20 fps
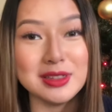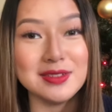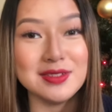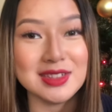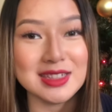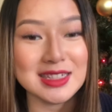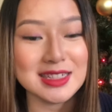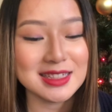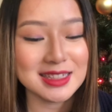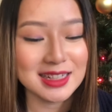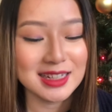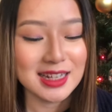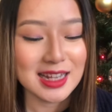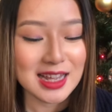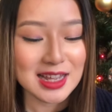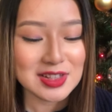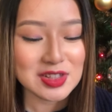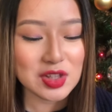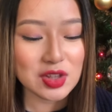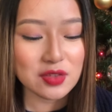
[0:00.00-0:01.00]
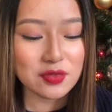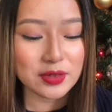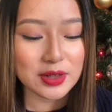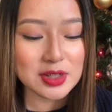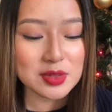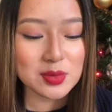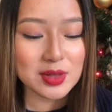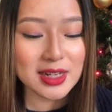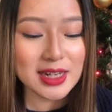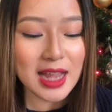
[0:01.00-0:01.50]
of these. So the
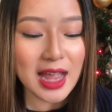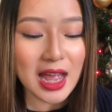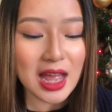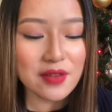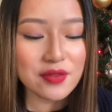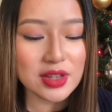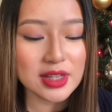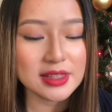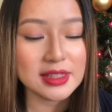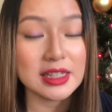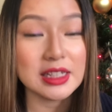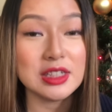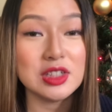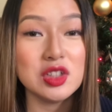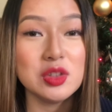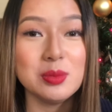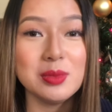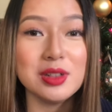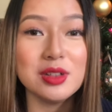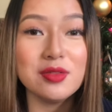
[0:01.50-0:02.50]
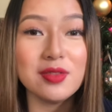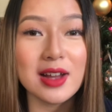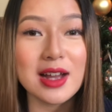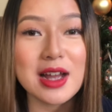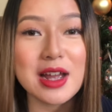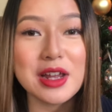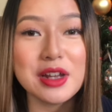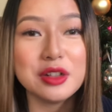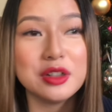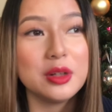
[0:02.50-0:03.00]
first one I have is a
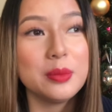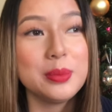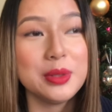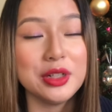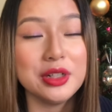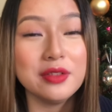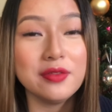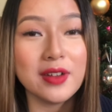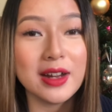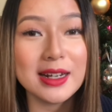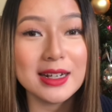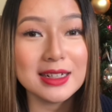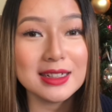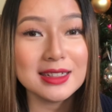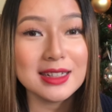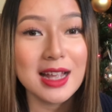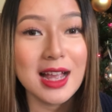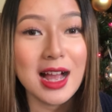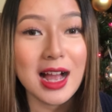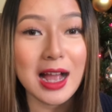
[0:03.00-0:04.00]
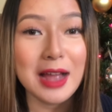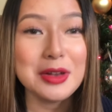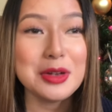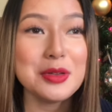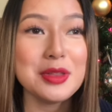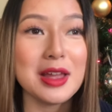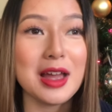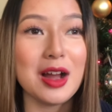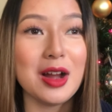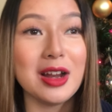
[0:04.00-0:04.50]
humidifier or a purifier. I know
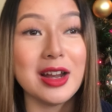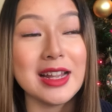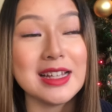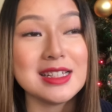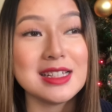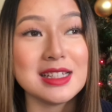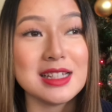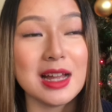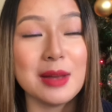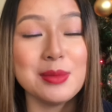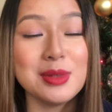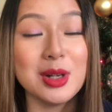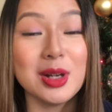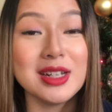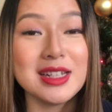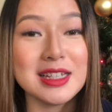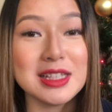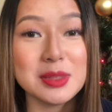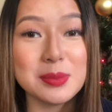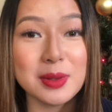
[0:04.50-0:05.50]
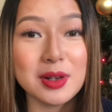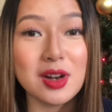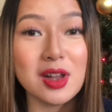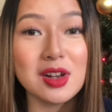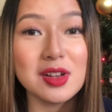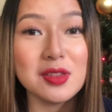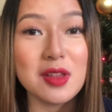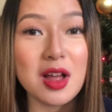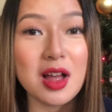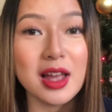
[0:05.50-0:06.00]
that our A C, I mean our heat's been
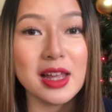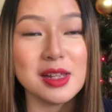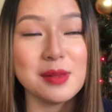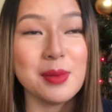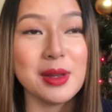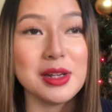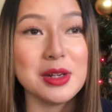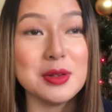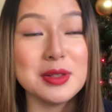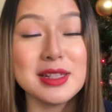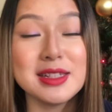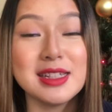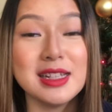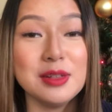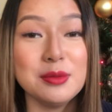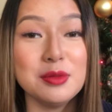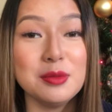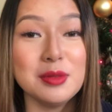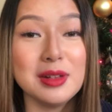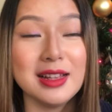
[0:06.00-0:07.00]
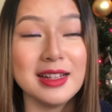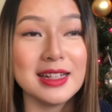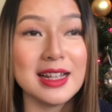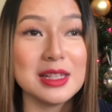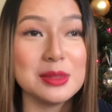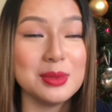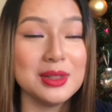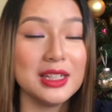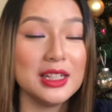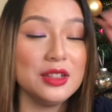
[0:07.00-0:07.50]
on a lot, and my nose has get like
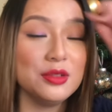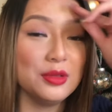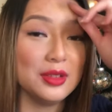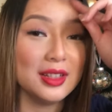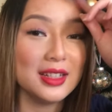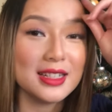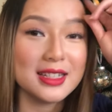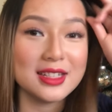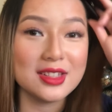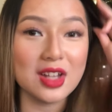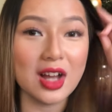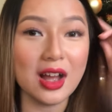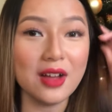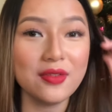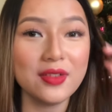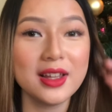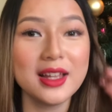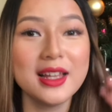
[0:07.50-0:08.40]
has been getting really stuffed.